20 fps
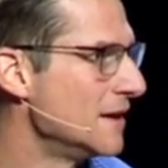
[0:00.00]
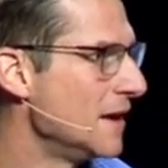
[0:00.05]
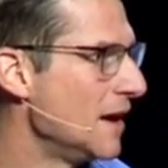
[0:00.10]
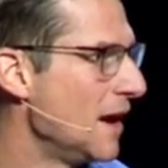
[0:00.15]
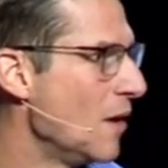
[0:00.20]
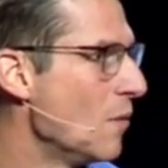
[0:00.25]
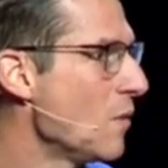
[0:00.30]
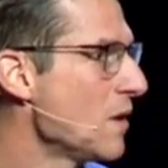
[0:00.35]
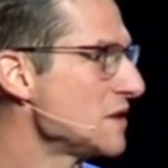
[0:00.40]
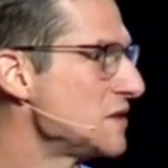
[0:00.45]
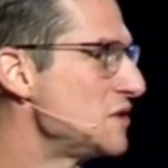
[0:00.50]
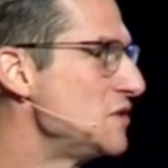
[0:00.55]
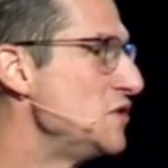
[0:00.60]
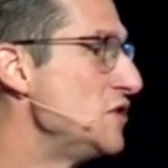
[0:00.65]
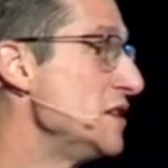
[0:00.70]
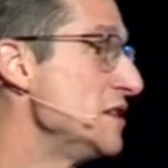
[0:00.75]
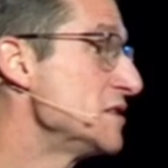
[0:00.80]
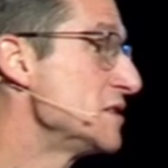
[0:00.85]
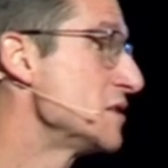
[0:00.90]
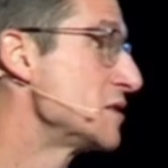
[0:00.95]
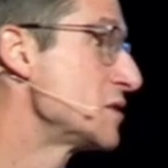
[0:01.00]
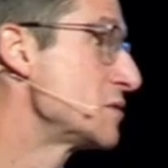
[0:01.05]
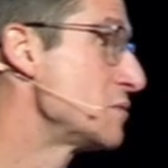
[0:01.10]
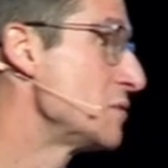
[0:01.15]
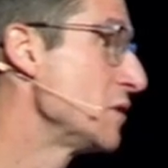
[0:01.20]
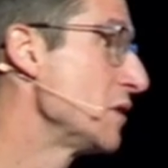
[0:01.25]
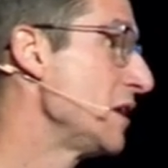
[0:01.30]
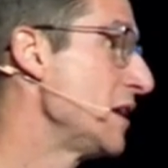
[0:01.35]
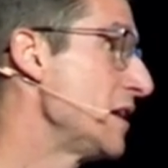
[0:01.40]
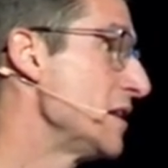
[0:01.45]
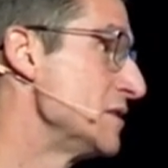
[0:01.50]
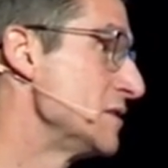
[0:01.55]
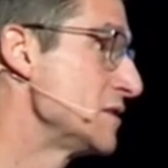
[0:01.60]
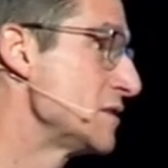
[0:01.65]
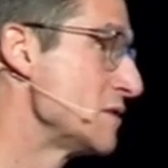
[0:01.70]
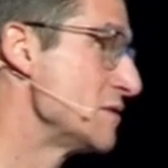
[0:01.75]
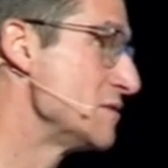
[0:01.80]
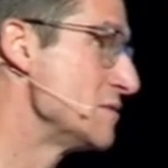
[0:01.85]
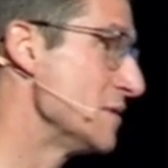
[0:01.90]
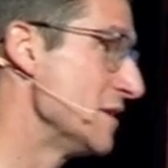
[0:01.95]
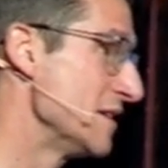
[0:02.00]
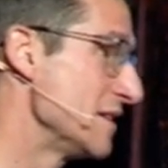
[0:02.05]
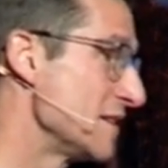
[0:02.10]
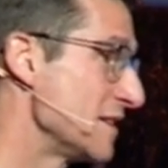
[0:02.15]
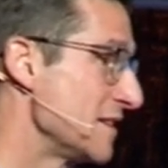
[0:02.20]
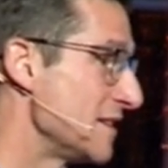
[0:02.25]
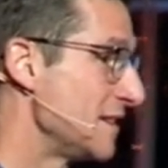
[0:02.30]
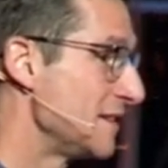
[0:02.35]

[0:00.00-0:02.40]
And what's Jesus really concerned with?